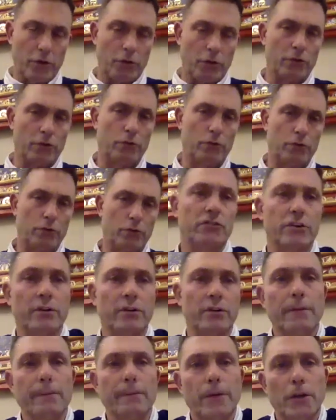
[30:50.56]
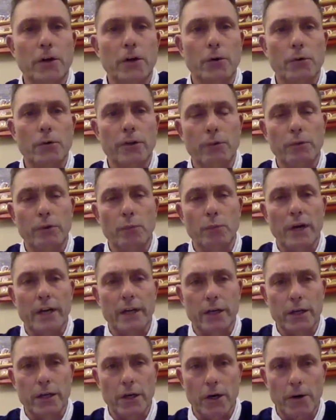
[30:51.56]
go the direction that we want to
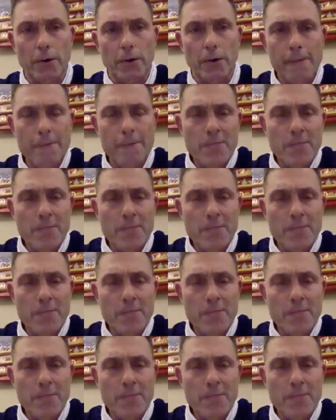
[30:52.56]
go.